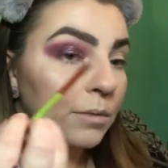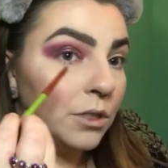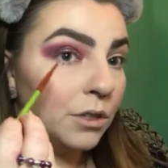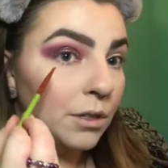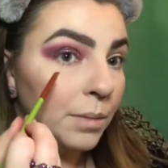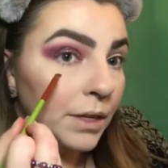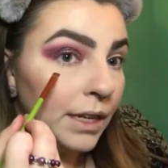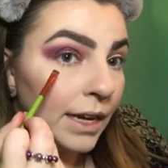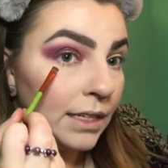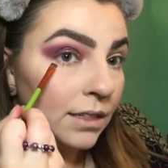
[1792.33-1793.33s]
and I'm just going to
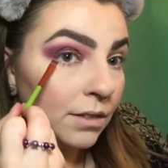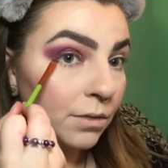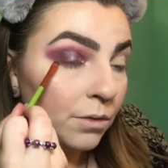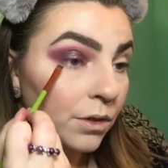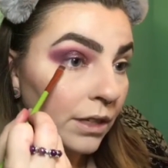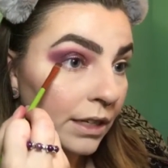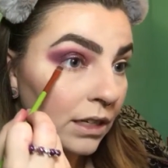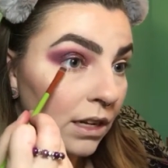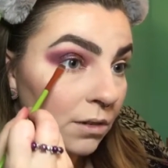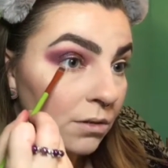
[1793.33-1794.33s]
put that really
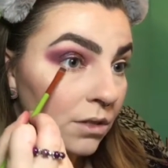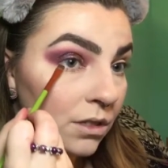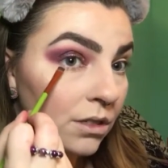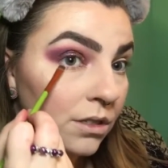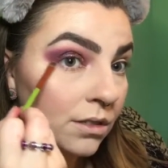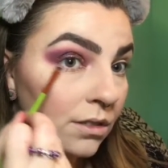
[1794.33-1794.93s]
close.